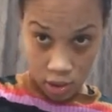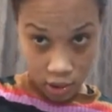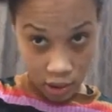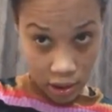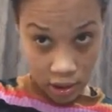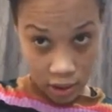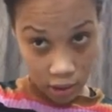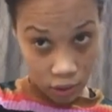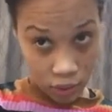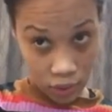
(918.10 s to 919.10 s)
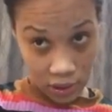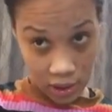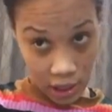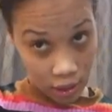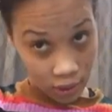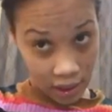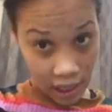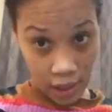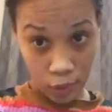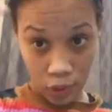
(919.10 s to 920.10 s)
you stretch it out
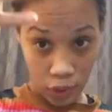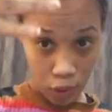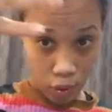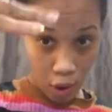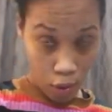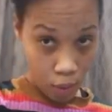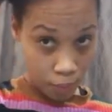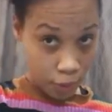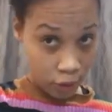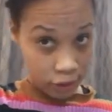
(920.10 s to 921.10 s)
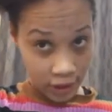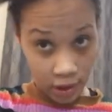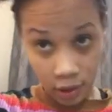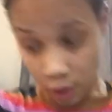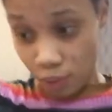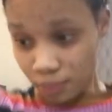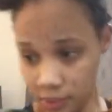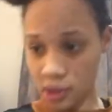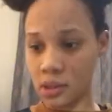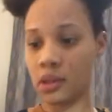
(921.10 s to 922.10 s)
again with your comb, your finger
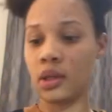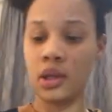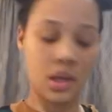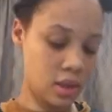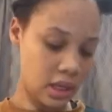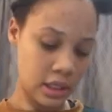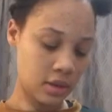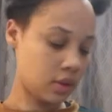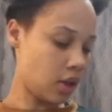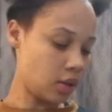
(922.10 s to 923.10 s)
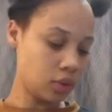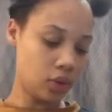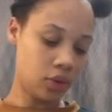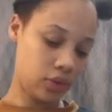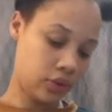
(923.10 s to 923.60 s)
combs. Then I start off.